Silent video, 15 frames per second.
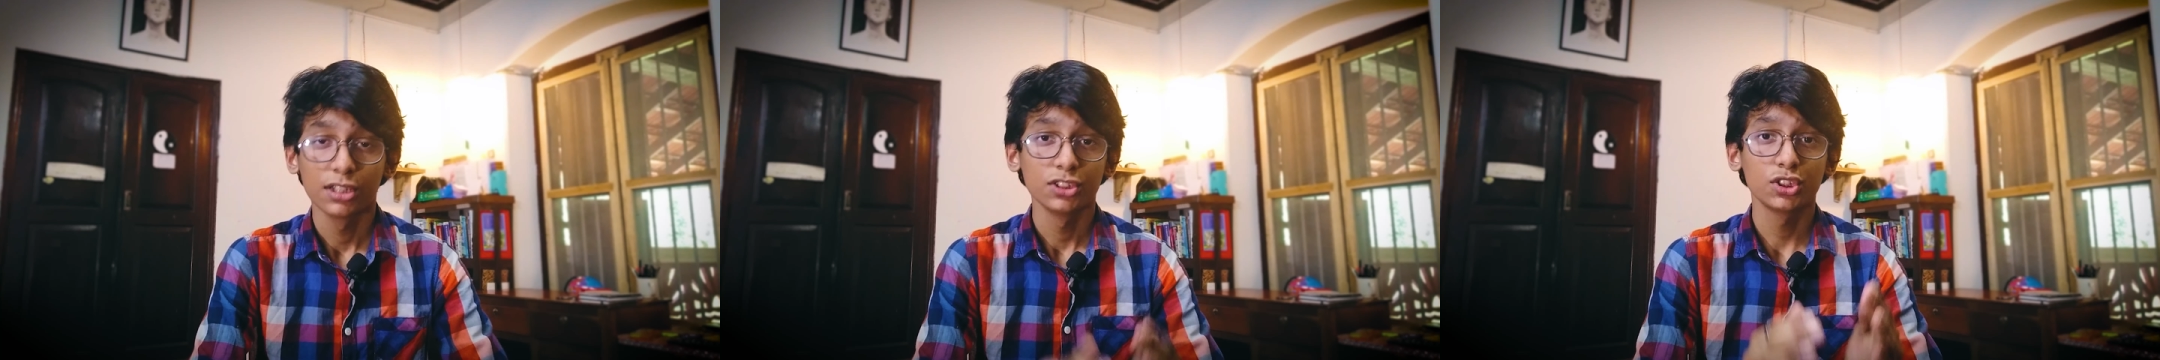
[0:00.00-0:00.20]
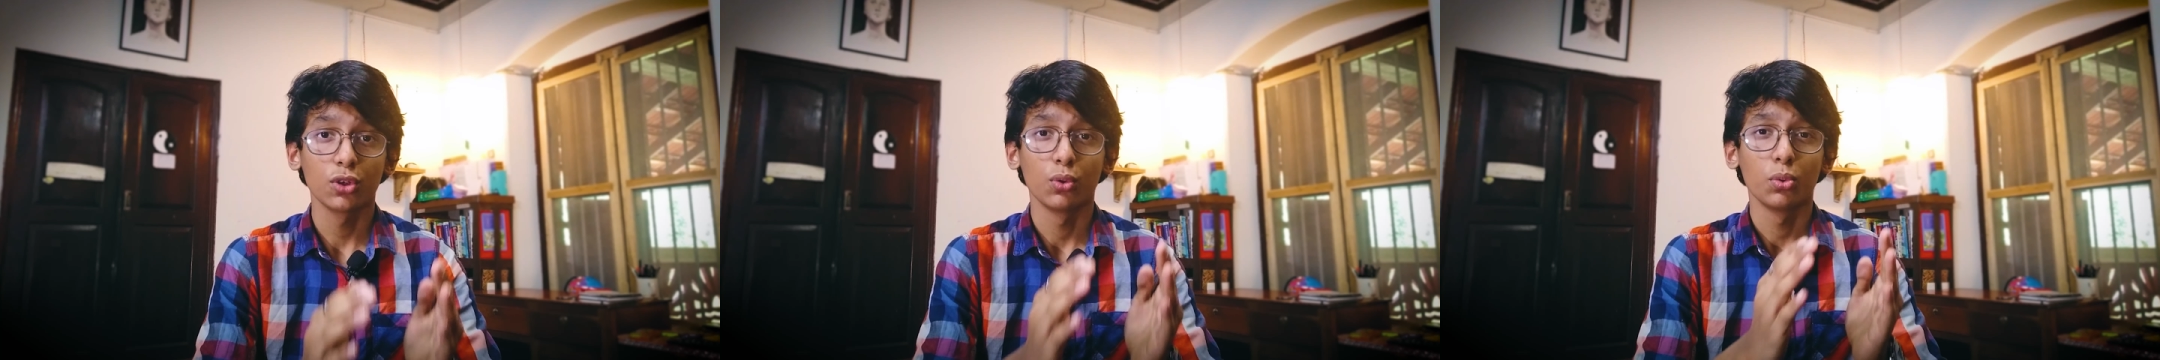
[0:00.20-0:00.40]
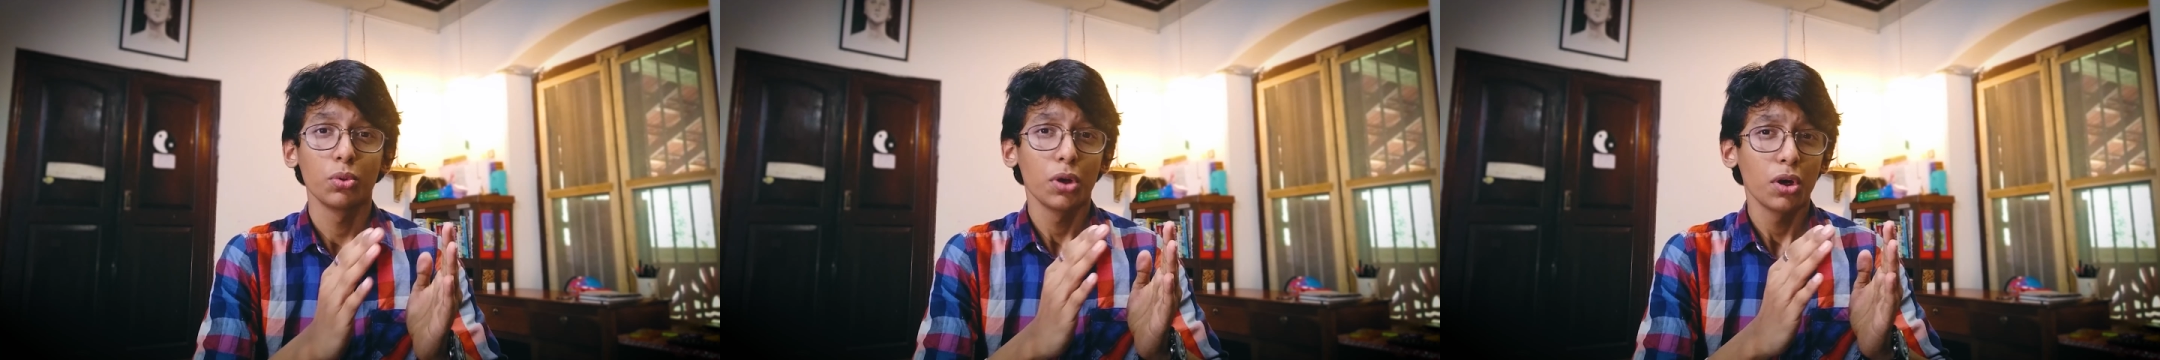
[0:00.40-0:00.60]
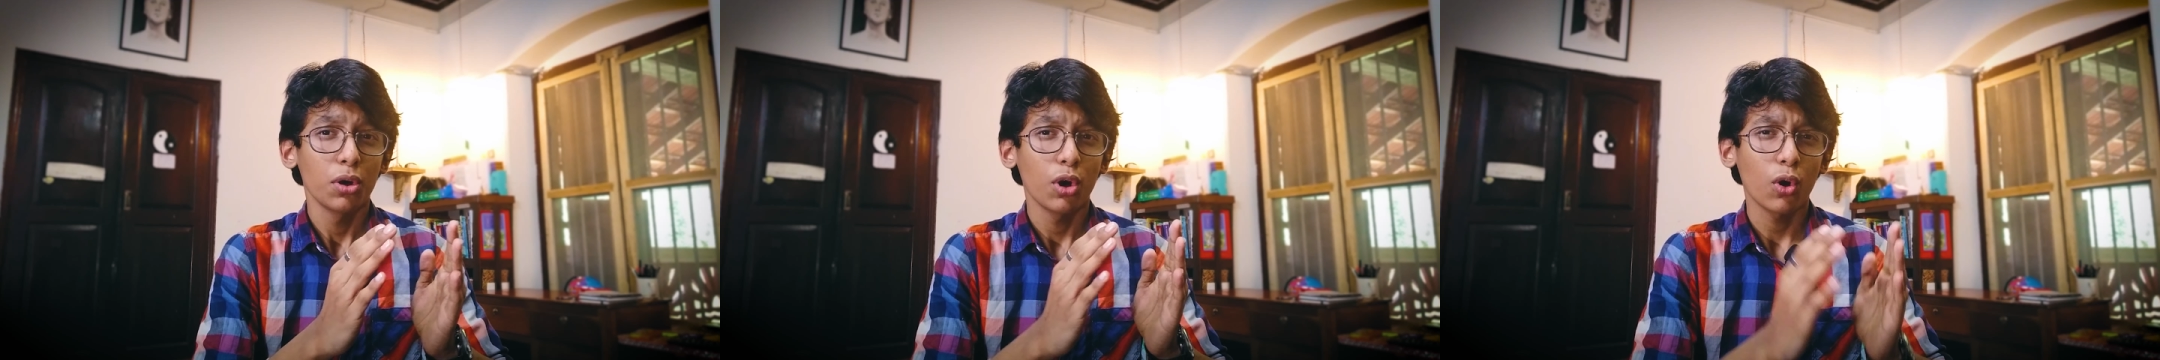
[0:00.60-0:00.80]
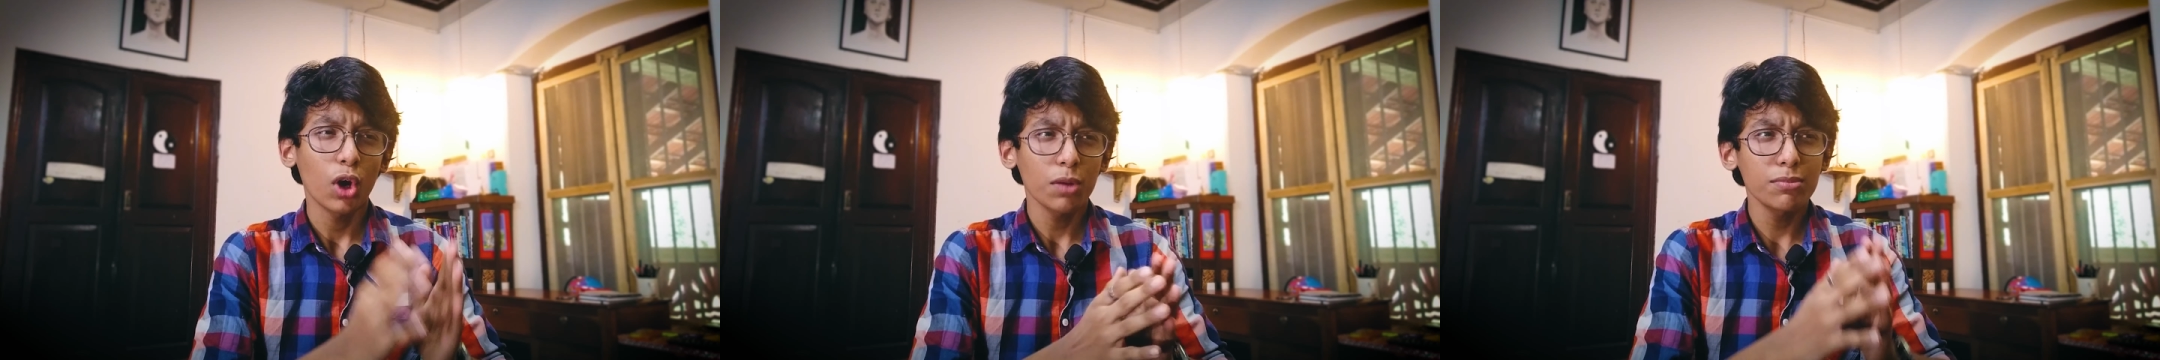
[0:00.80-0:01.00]
So
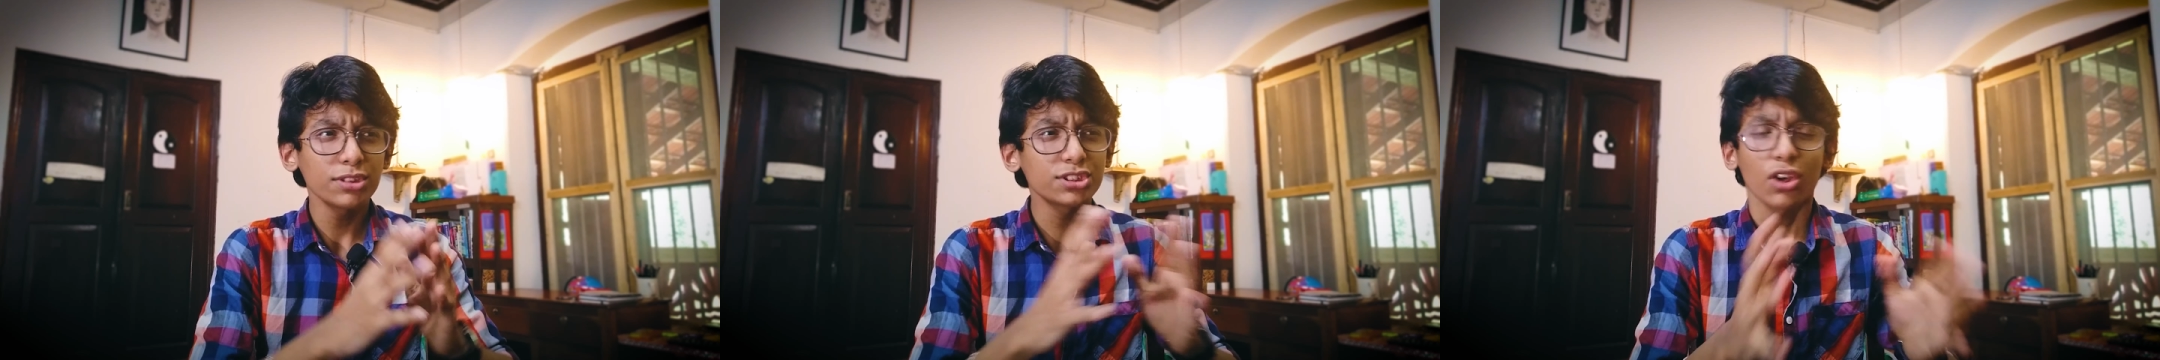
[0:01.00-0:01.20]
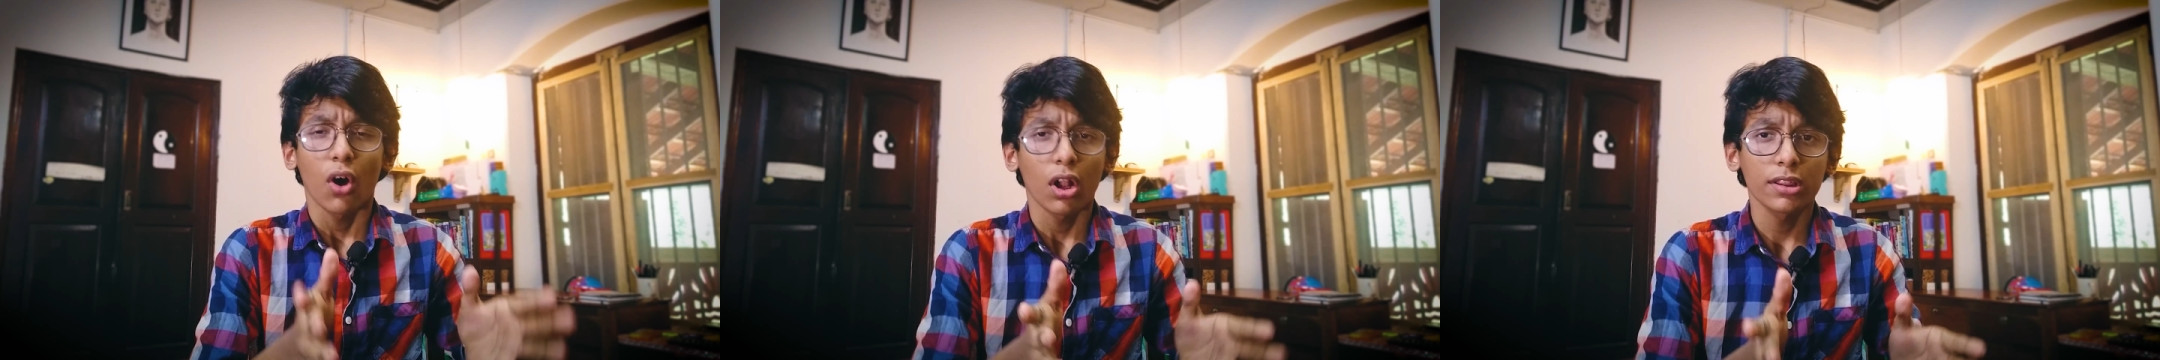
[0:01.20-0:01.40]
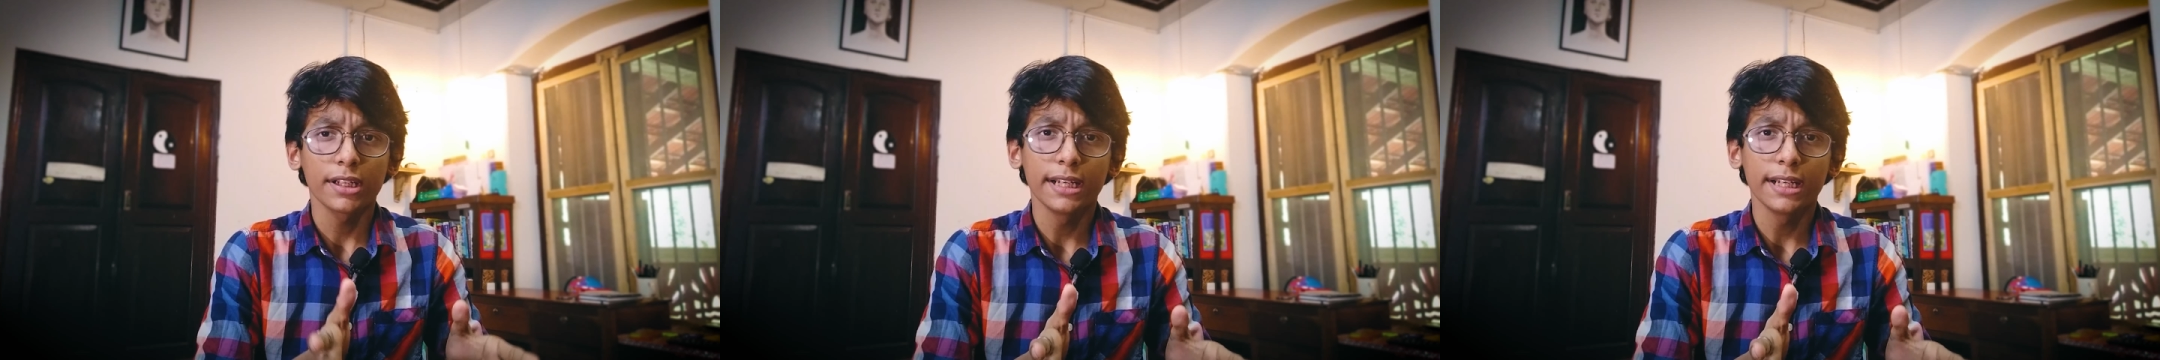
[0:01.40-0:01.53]
almost all